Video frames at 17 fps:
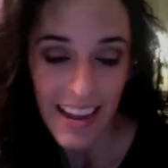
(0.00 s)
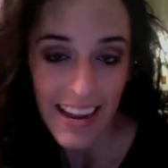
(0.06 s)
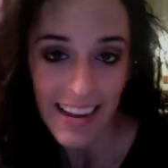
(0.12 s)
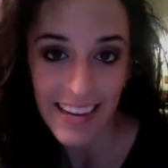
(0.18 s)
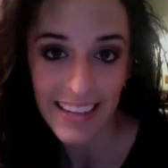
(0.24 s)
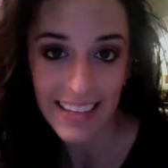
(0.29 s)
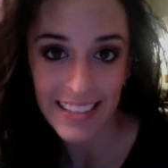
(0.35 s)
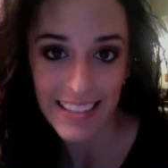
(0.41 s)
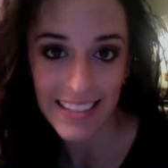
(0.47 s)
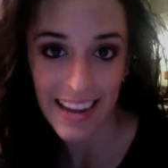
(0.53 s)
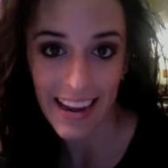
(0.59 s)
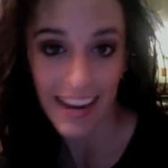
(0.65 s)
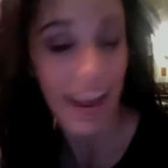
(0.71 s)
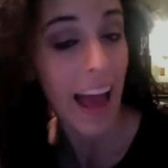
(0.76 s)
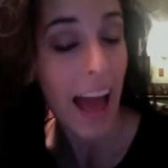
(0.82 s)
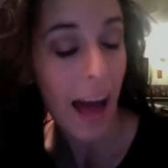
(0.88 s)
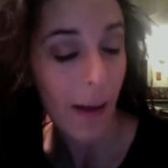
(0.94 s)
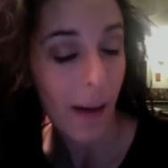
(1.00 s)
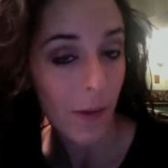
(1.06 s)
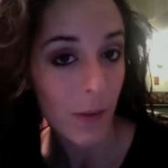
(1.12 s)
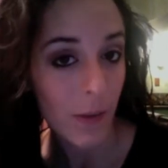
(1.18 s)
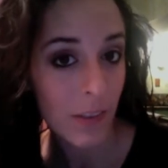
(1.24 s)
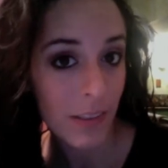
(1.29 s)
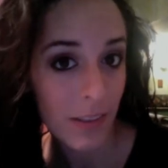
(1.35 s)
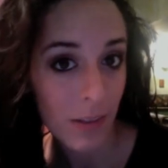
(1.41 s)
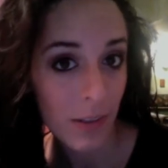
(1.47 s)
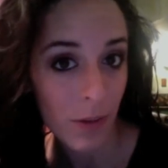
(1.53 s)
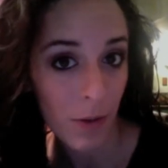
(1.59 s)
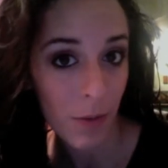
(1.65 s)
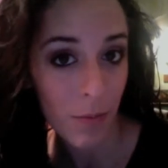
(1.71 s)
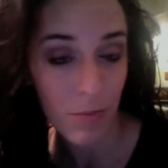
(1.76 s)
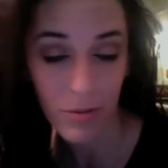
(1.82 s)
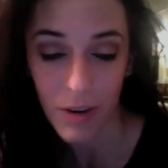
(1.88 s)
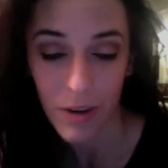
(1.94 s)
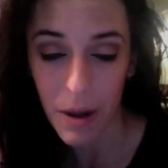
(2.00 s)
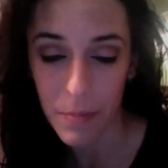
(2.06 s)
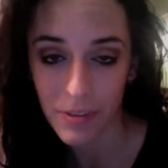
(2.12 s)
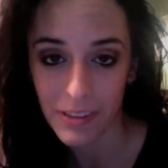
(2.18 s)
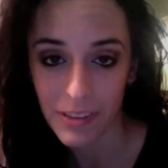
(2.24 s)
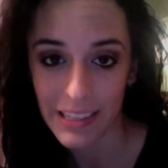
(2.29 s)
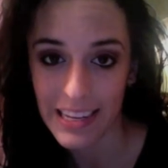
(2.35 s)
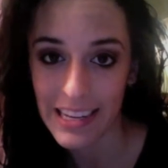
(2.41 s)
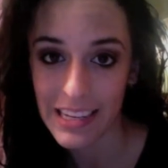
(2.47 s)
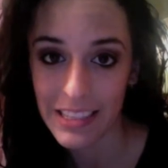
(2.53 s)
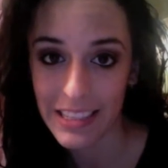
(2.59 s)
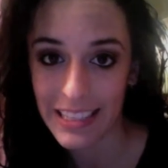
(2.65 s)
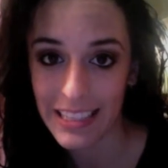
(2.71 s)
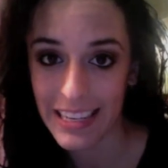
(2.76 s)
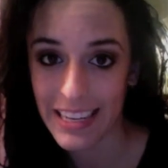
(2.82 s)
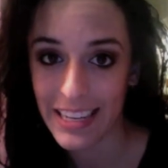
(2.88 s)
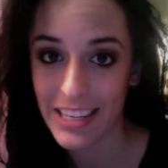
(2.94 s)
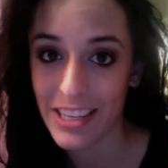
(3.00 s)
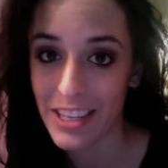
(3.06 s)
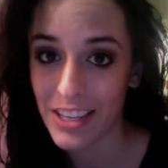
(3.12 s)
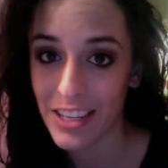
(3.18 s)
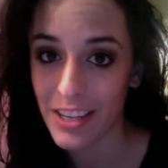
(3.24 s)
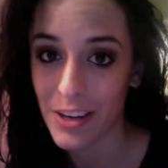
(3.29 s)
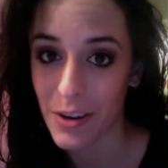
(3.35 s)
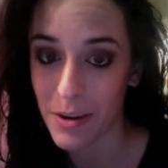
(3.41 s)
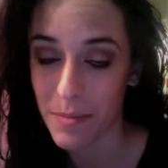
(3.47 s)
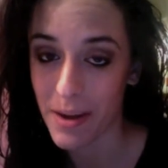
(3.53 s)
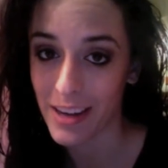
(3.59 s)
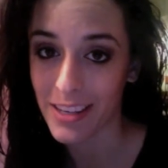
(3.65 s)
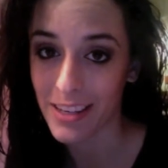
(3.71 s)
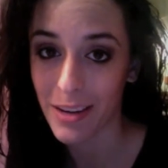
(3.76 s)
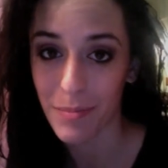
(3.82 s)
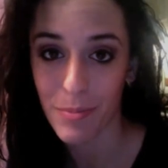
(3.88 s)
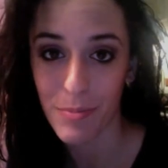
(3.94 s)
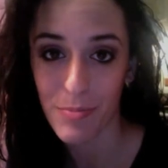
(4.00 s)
It is a how to properly clean your makeup